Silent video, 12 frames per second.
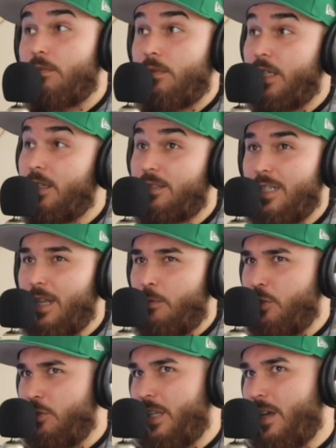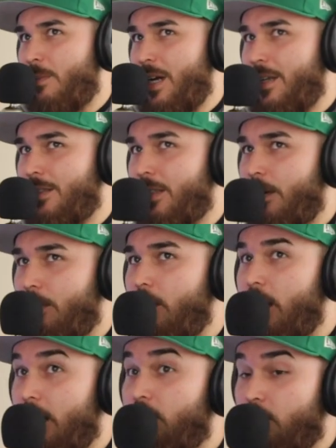It gets deep. Like when you think about it, it's like,
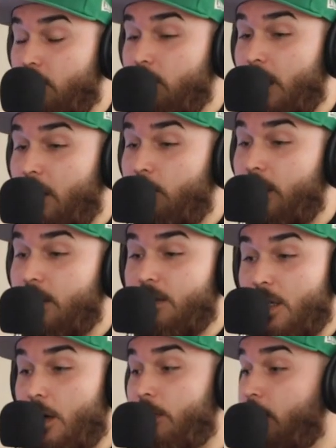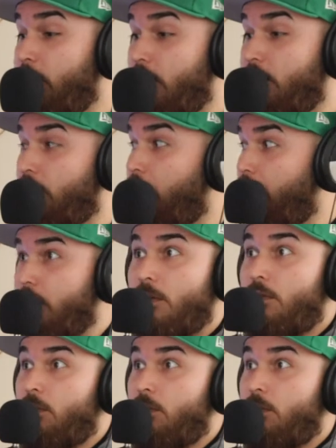bro, like, it's true. Like we discover and we destroy.